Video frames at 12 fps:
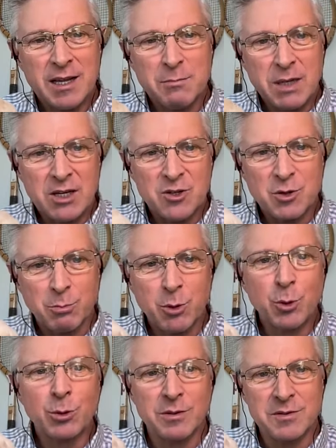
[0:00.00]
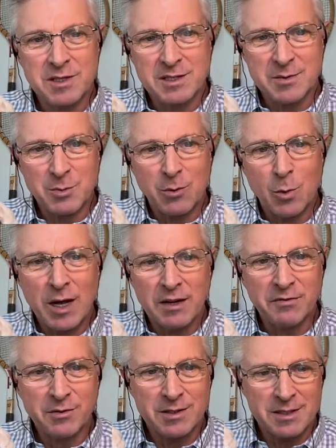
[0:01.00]
miniature poodles because my
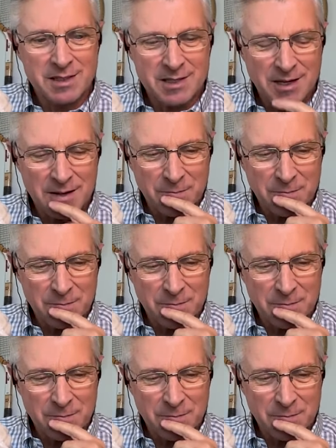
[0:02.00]
wife was